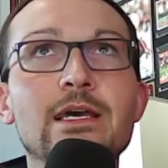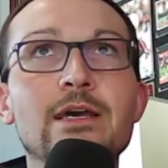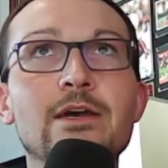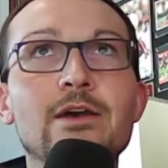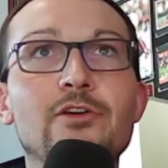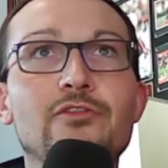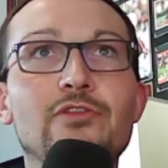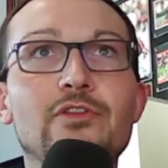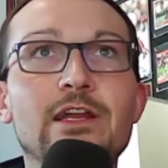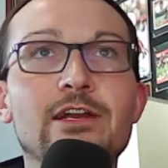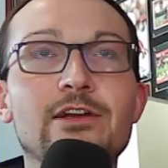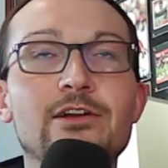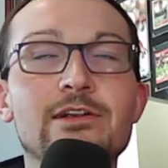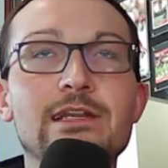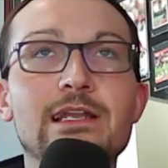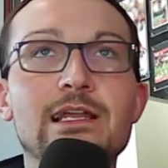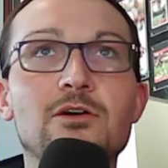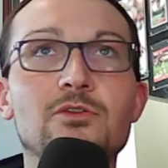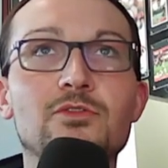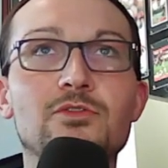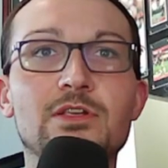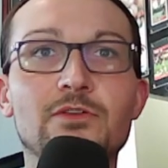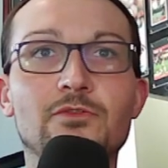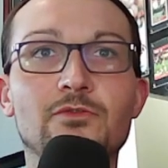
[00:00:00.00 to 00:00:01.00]
figuring
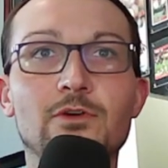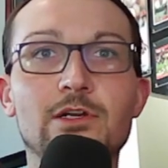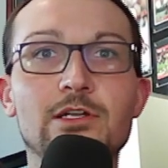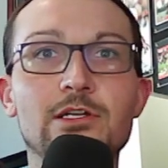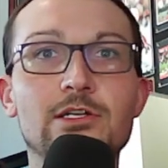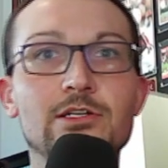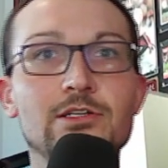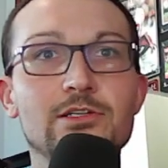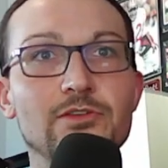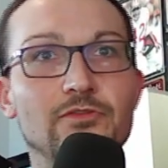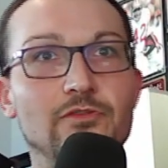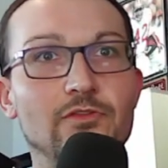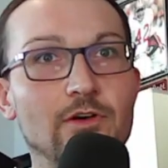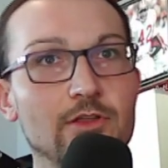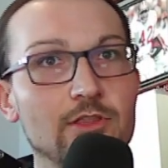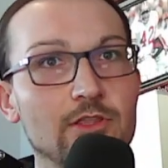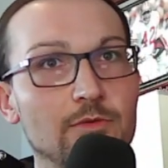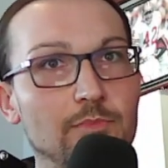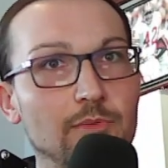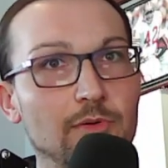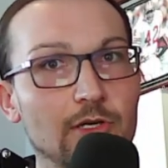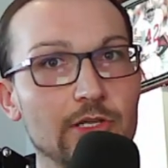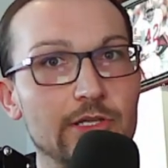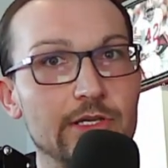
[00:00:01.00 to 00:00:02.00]
out if we're going to defund the
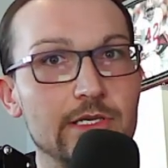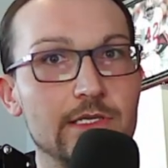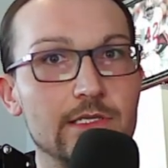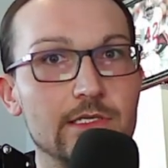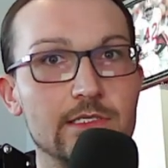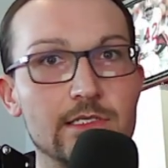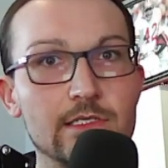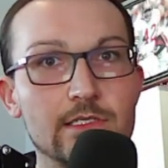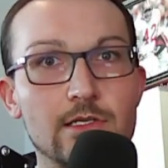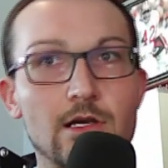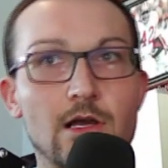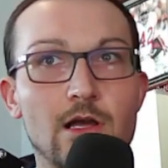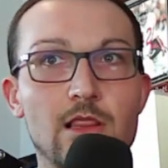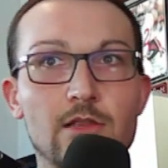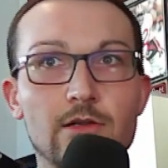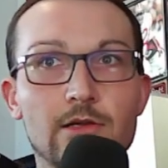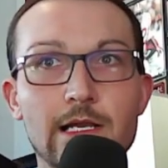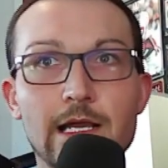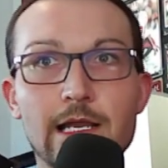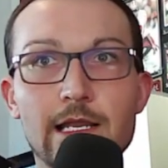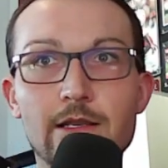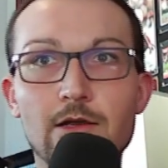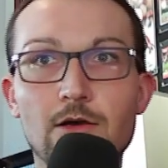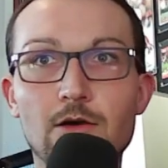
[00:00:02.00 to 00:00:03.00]
police in
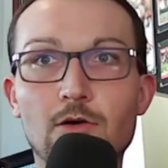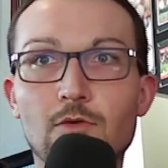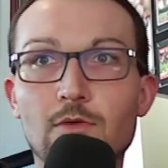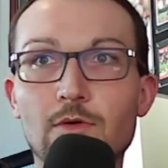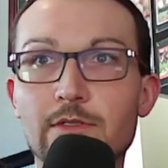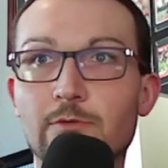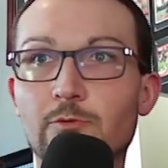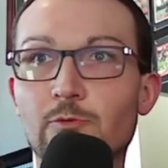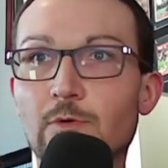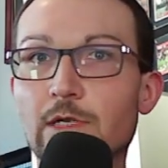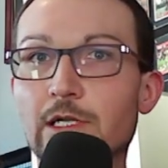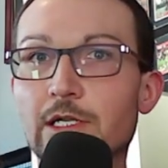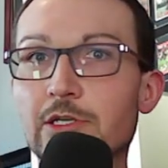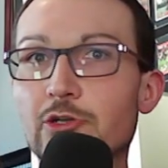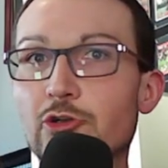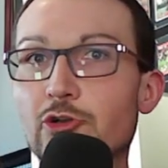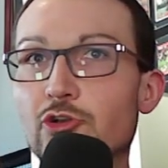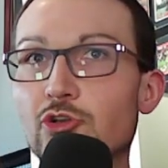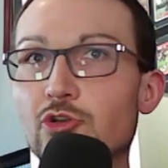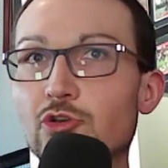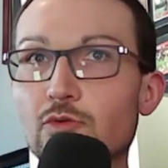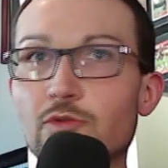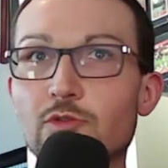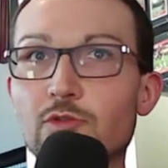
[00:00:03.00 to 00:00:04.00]
Colorado, what we're going to
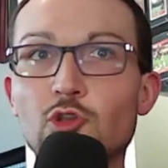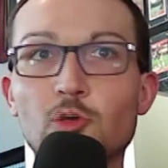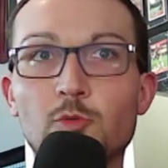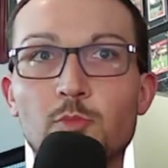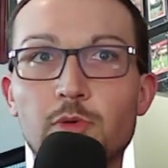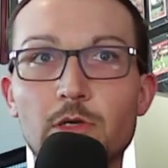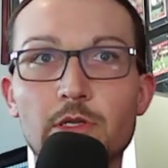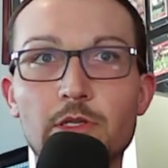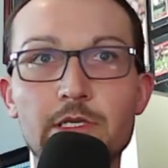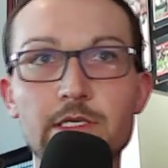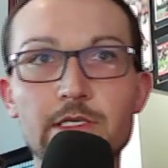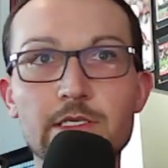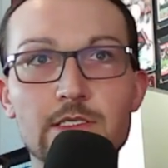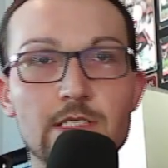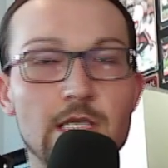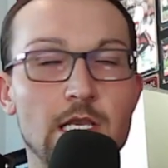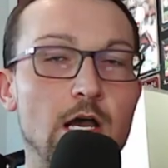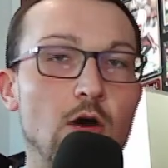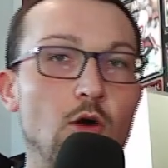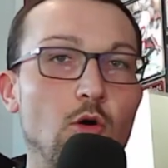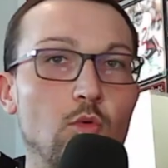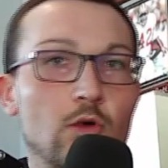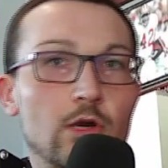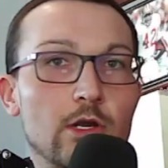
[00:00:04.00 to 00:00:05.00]
do with the police,
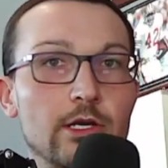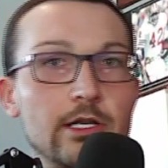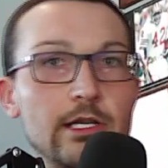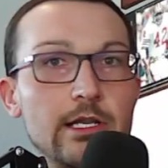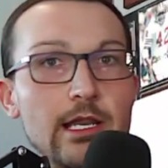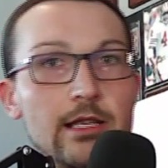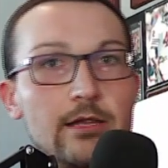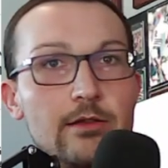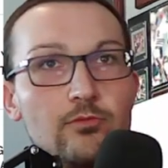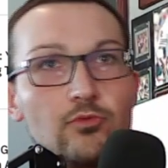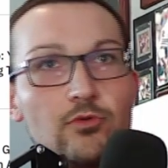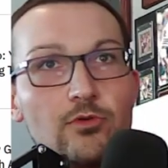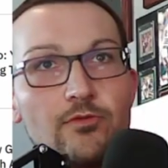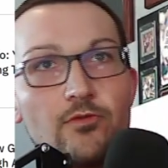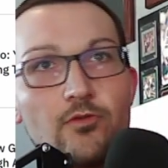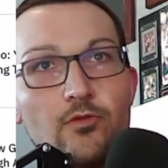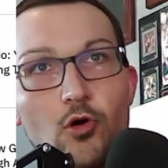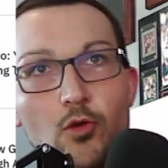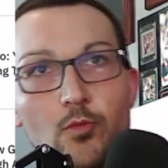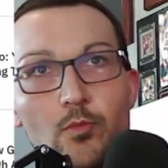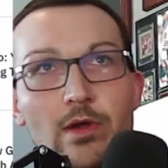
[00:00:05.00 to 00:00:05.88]
how we're going to reform